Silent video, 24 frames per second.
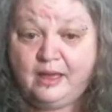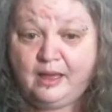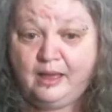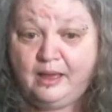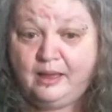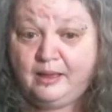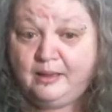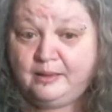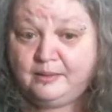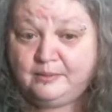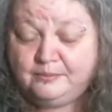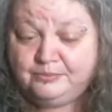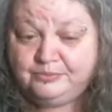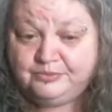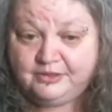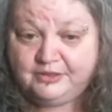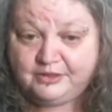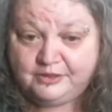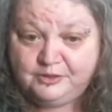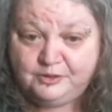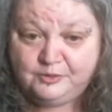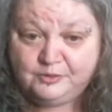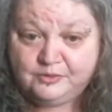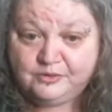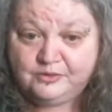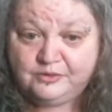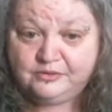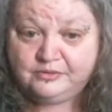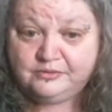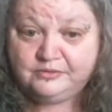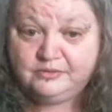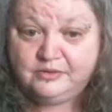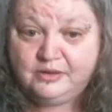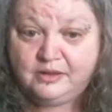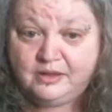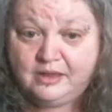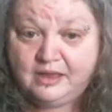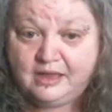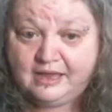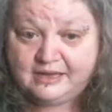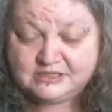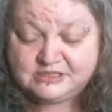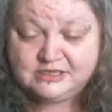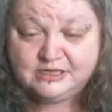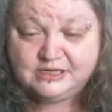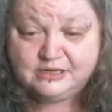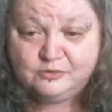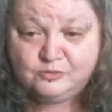that you can
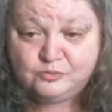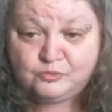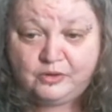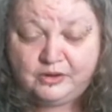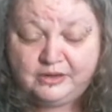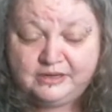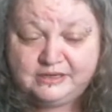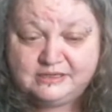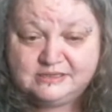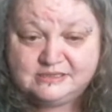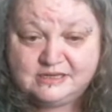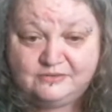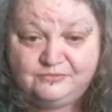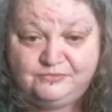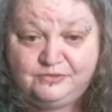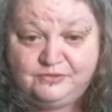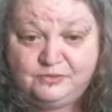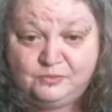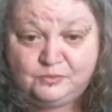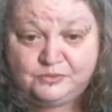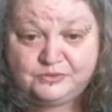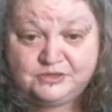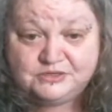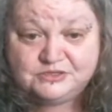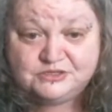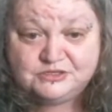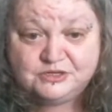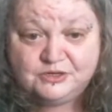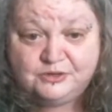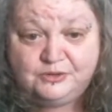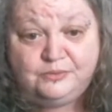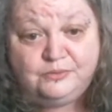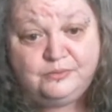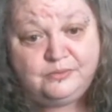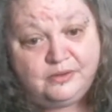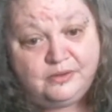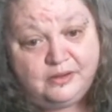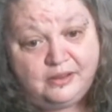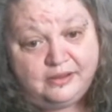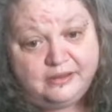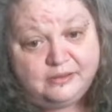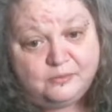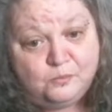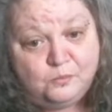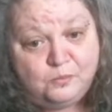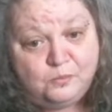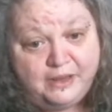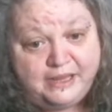actually grind if you wanted to,
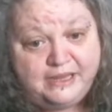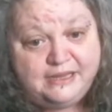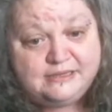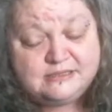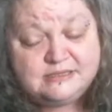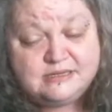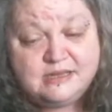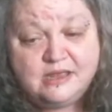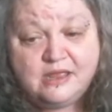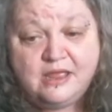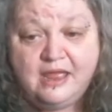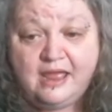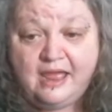like wheat,